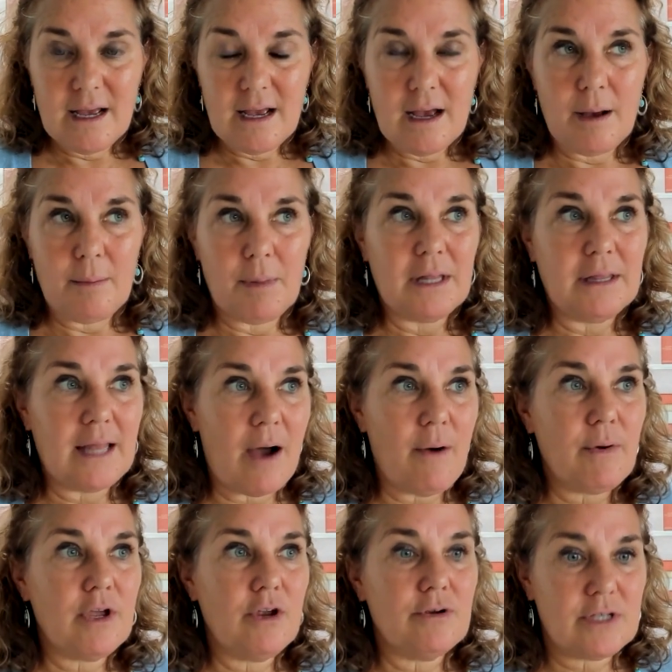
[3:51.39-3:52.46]

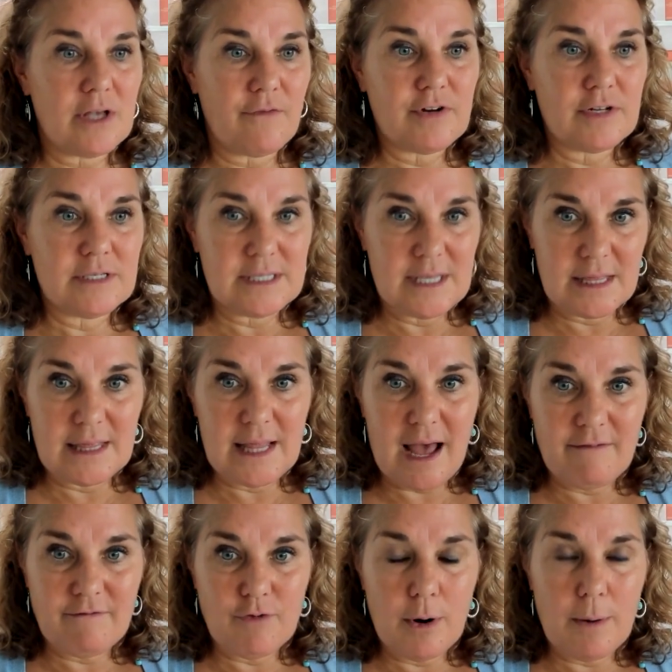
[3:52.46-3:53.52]
Allowing yourself to sit in that
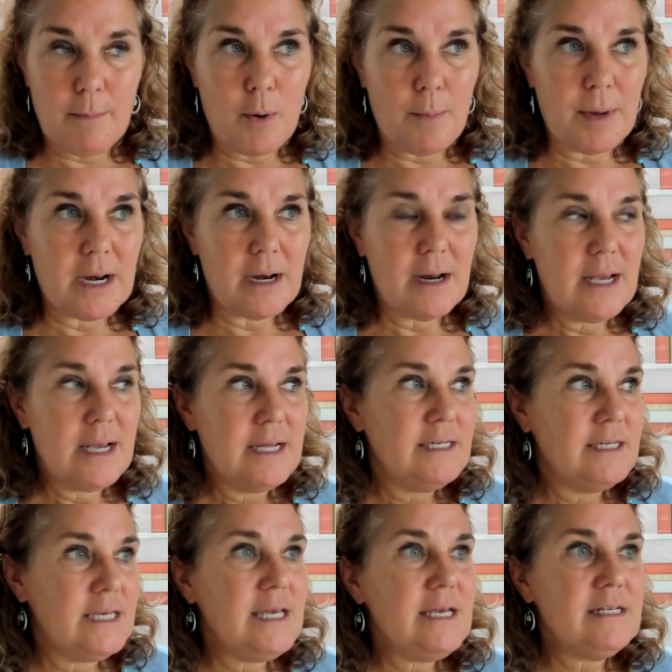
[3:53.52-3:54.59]
for a moment.
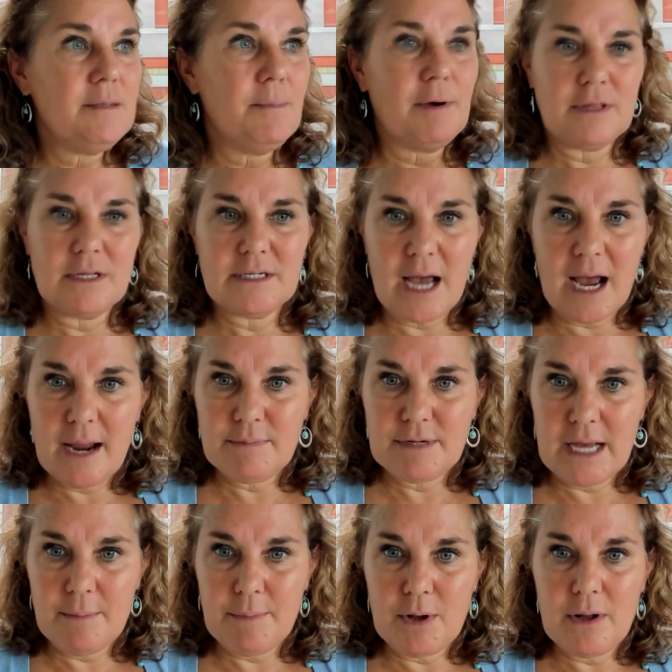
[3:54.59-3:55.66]
T is about the
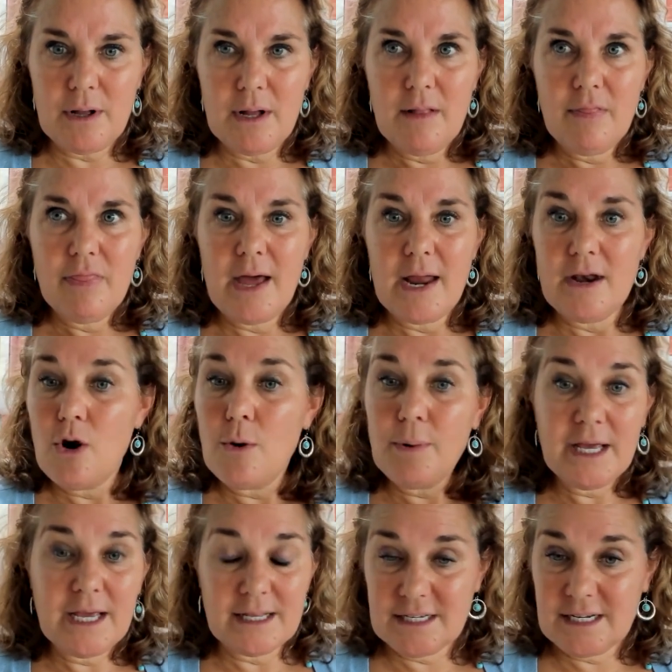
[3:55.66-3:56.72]
timetable, that nobody
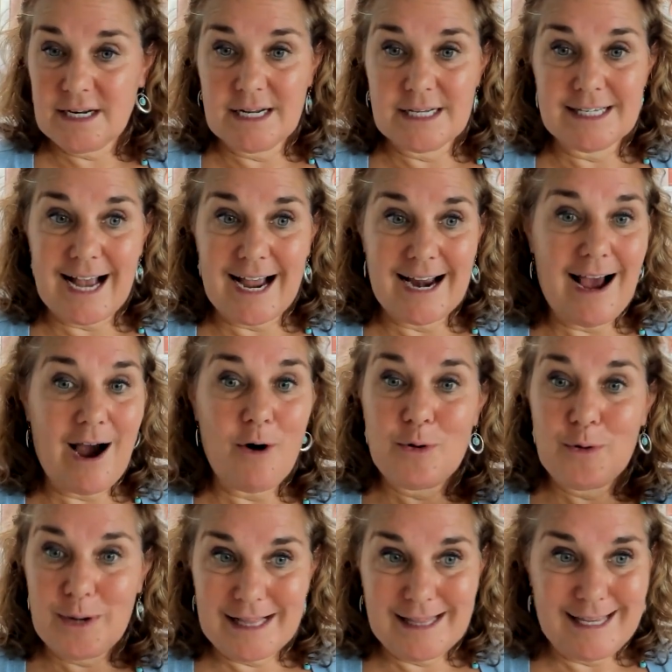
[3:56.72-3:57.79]
gets to decide how
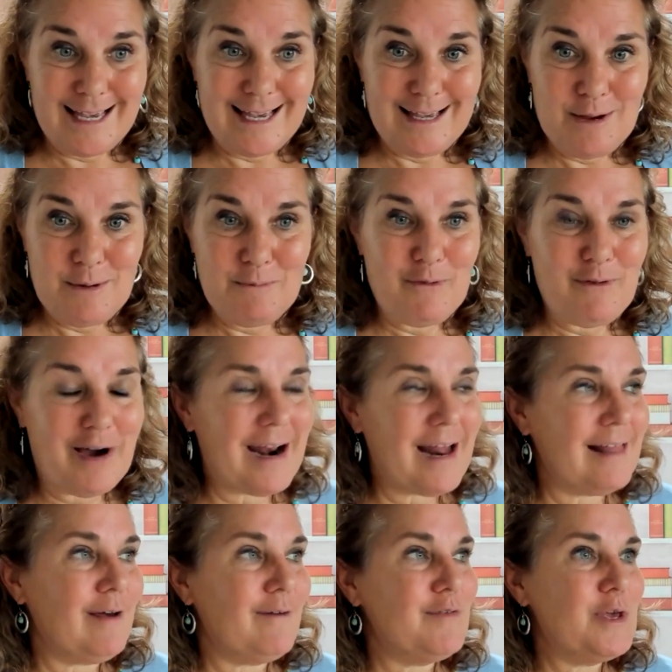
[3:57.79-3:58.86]
quickly you move on. I
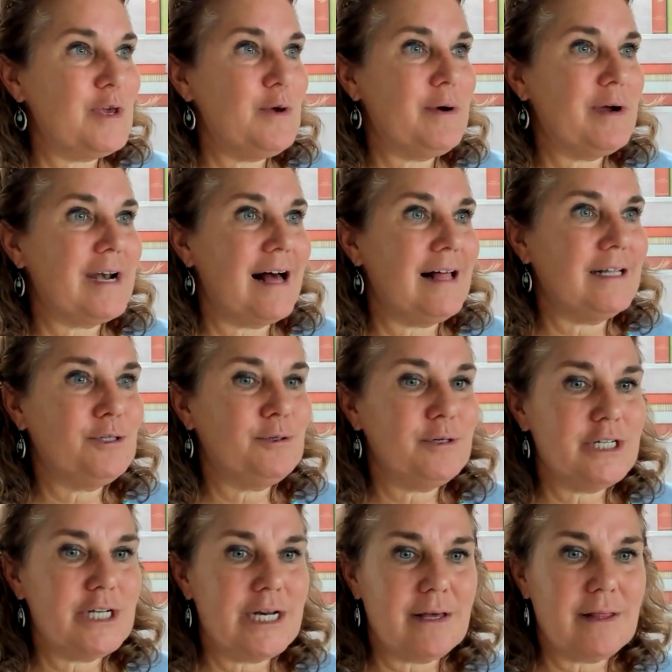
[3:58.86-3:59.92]
love that you acknowledge,
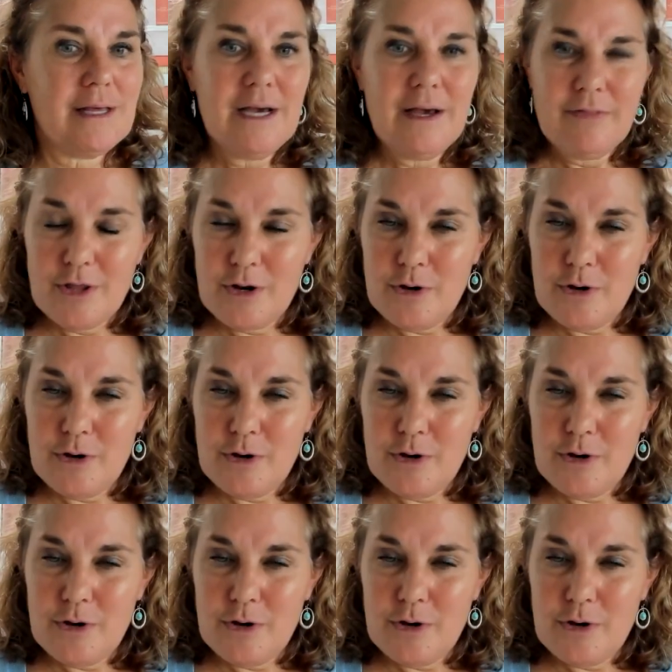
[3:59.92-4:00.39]
Regina. The